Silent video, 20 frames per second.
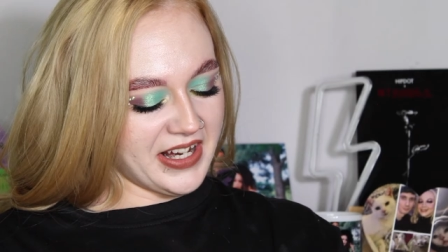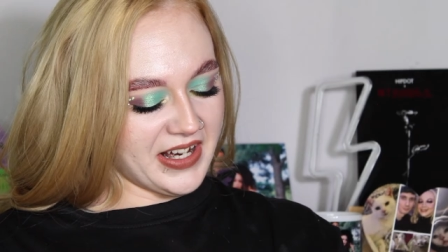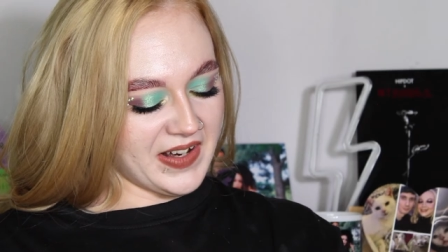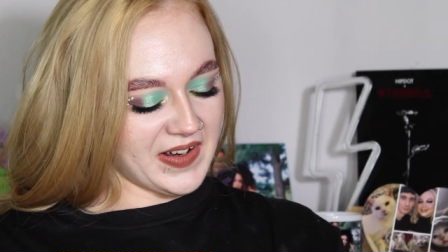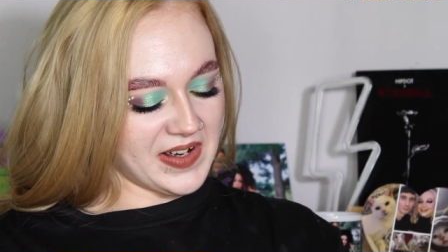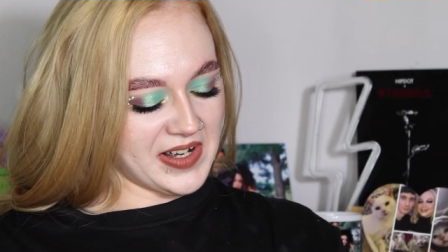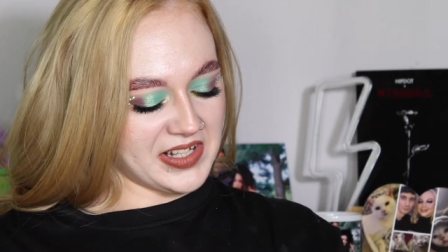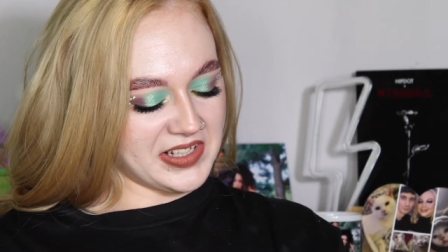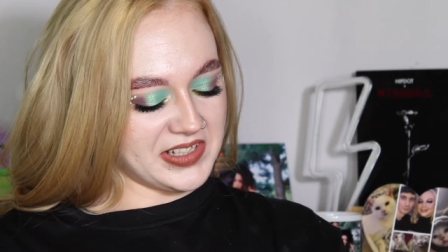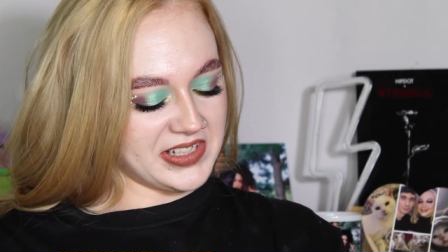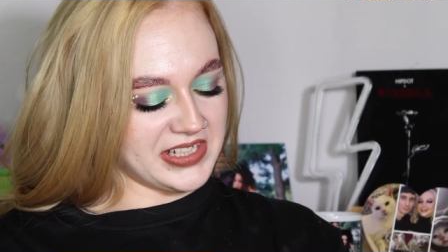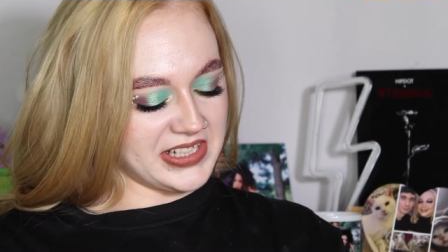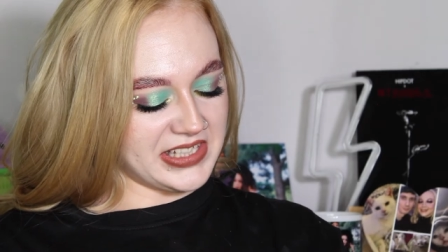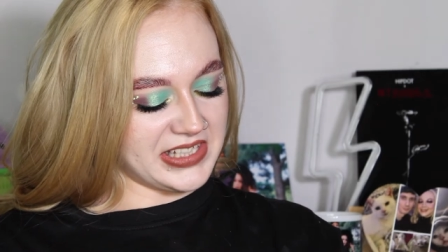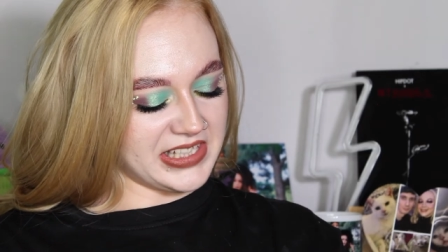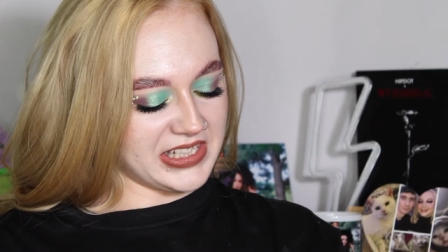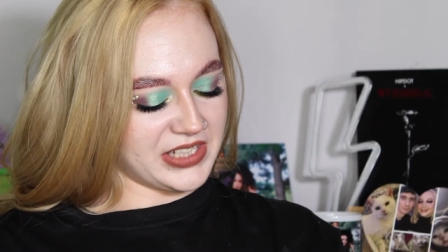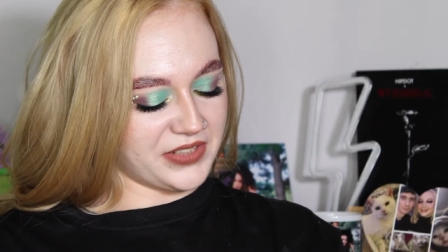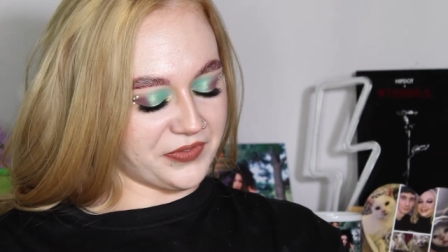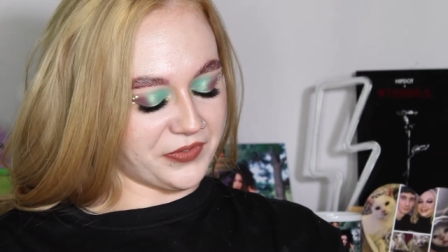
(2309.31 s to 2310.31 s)
Alright,
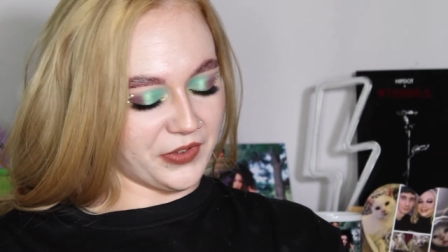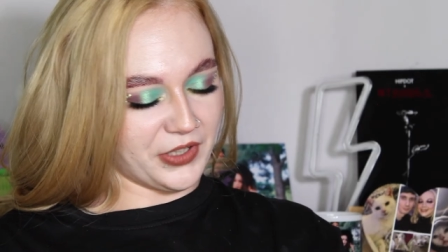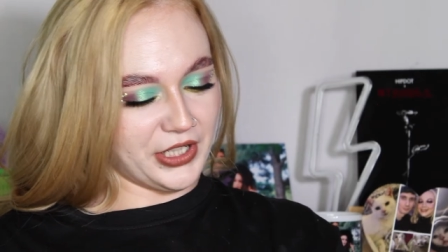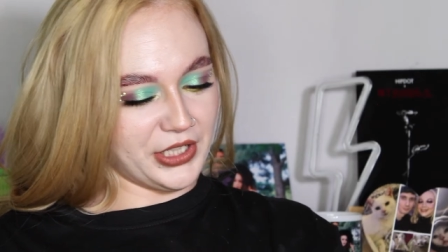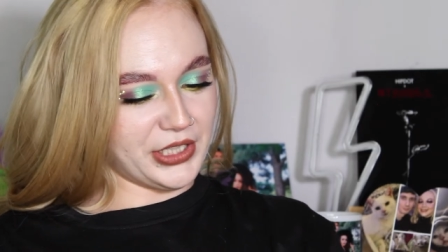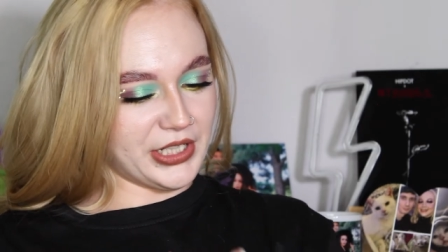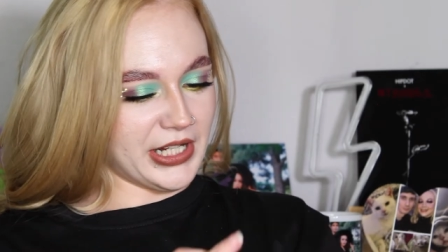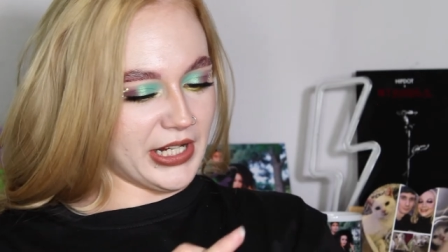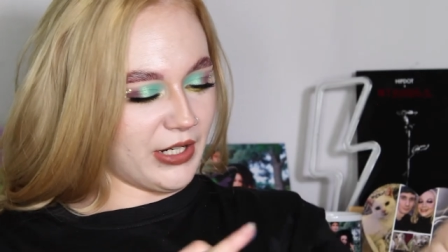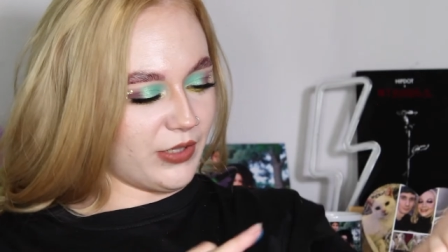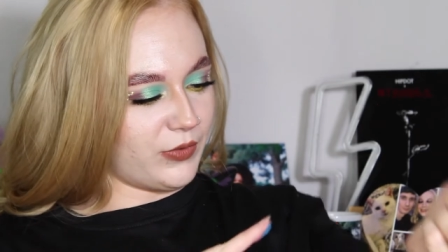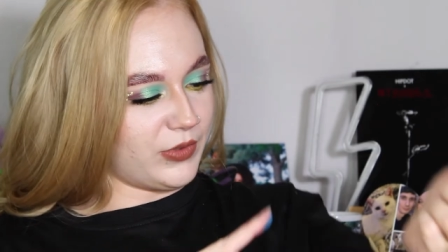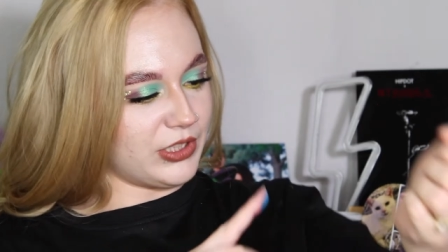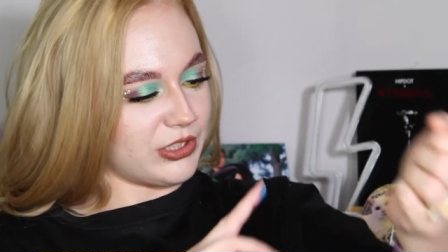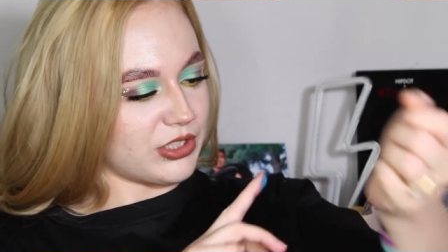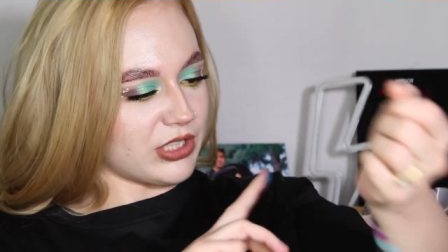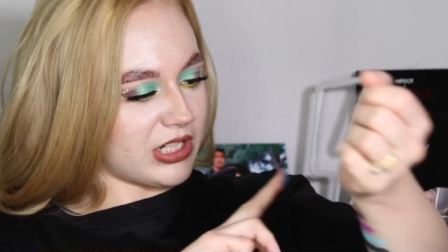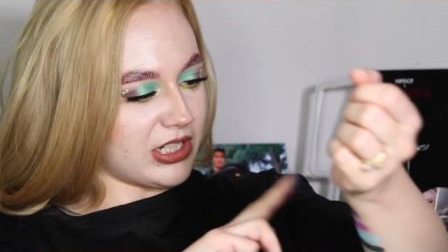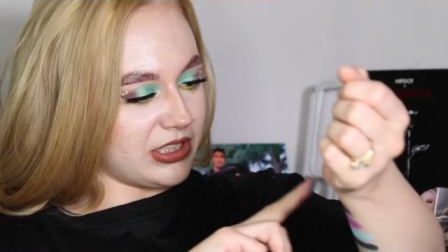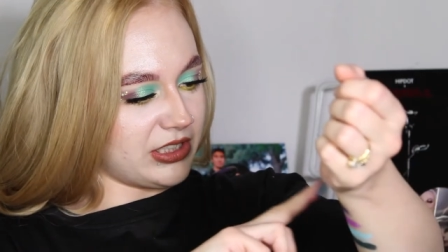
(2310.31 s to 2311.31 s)
this is Freetown,
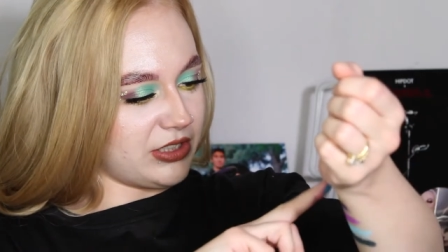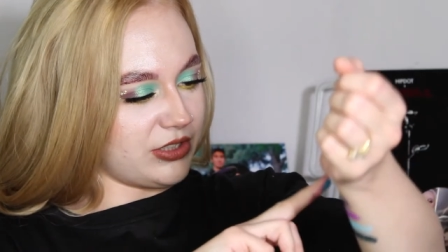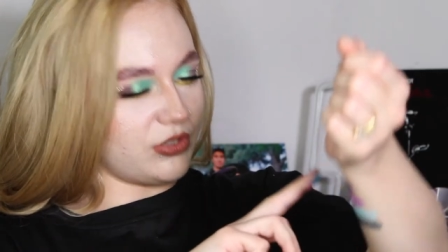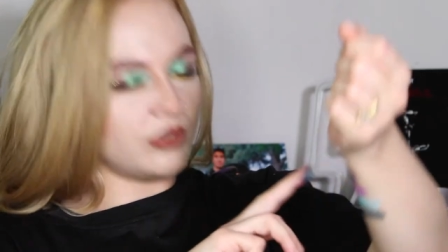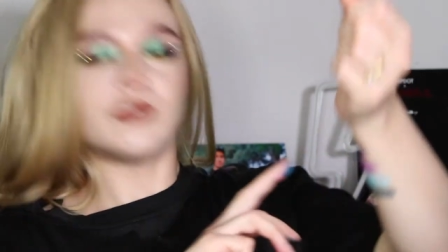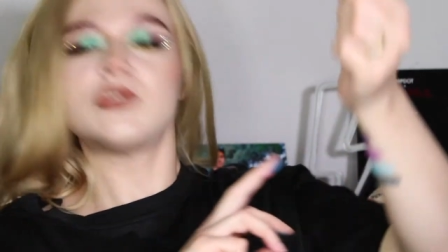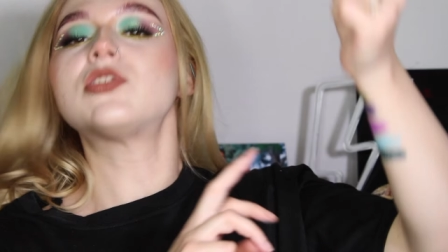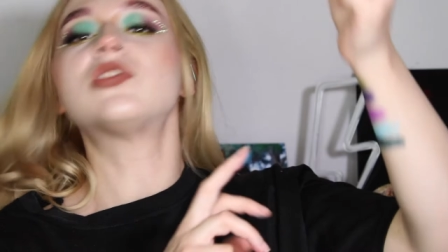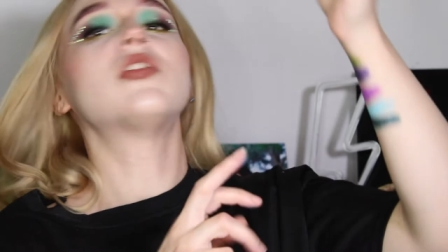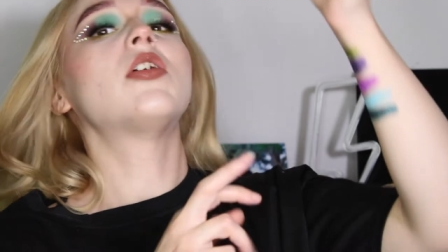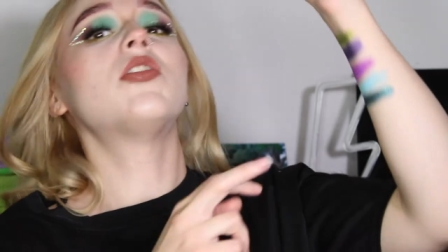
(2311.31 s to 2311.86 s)
which I used